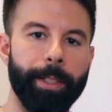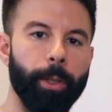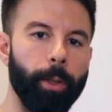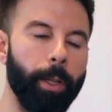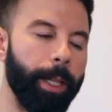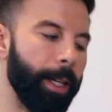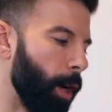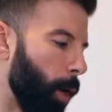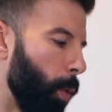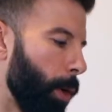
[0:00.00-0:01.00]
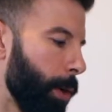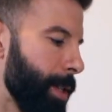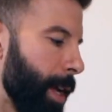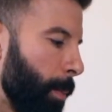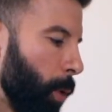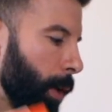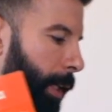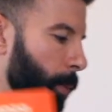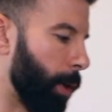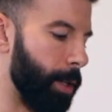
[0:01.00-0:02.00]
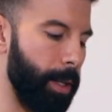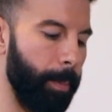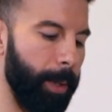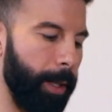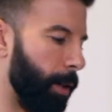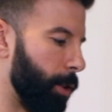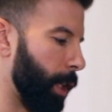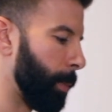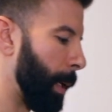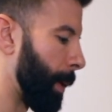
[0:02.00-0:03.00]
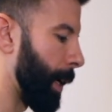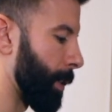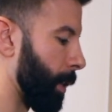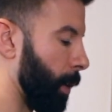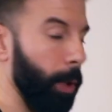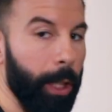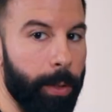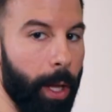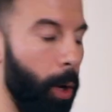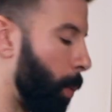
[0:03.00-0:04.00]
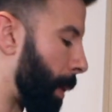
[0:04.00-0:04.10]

still cooking, our water's now boiling. We're gonna dump in our chickpea pasta. We're gonna use the whole